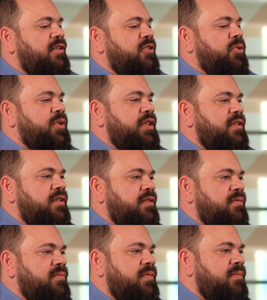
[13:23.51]
You need
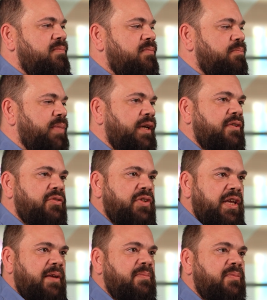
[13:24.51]
a bigger
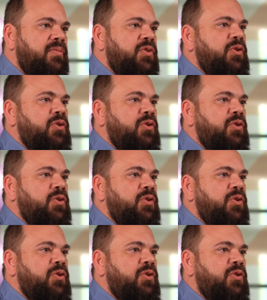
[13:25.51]
team,